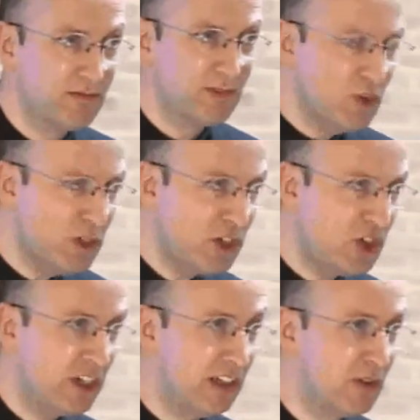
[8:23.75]
Who is
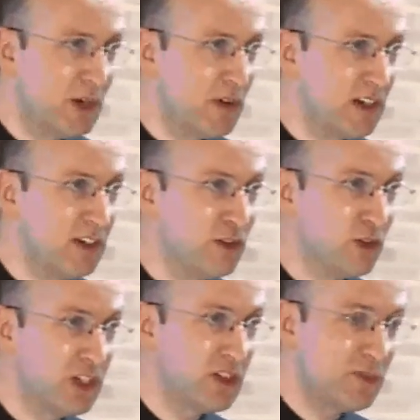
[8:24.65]
she? We want to know.
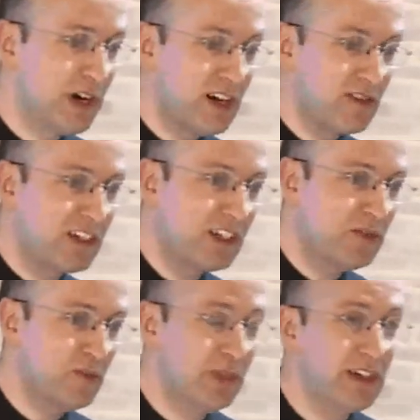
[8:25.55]
She's part of that
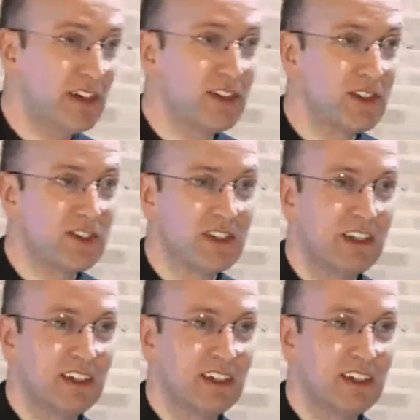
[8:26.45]
imperialist,